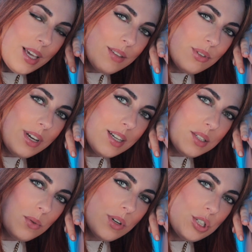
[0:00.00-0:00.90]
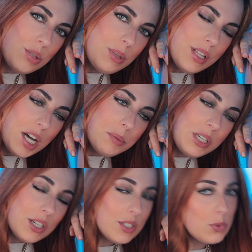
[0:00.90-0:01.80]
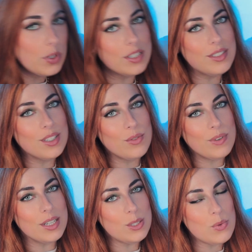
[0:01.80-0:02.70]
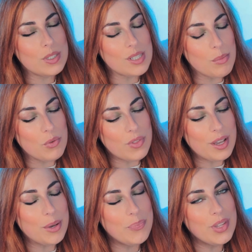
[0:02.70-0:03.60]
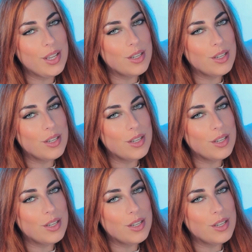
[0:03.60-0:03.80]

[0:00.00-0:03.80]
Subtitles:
If you guys are watching me now, because we're still friends with some of them,